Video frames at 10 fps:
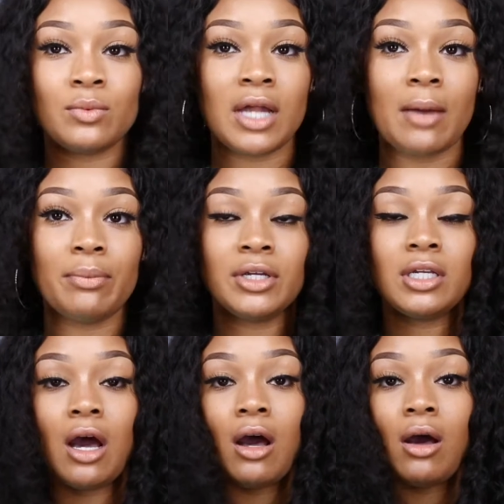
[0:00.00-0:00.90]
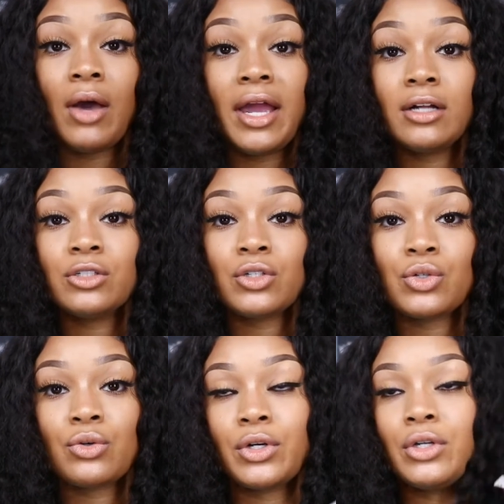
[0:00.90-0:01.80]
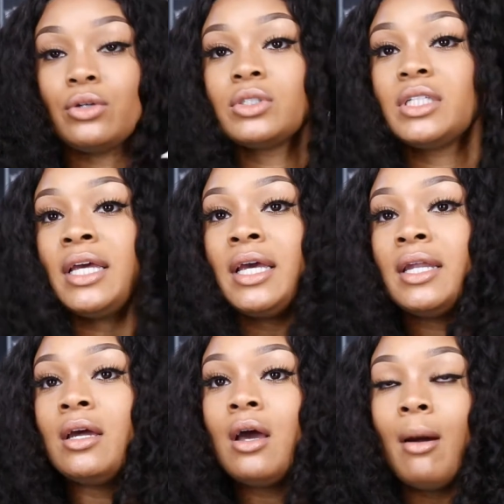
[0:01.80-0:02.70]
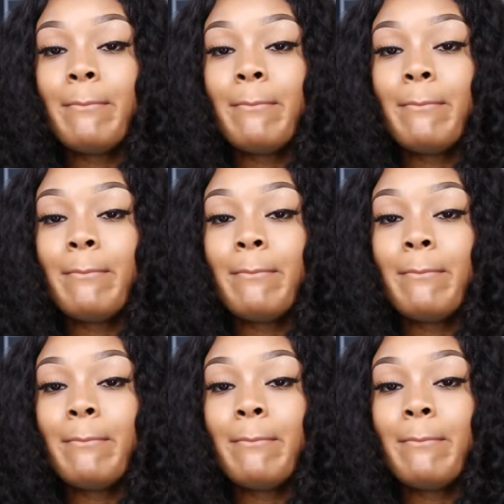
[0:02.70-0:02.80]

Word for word: when I bring y'all hair tutorials and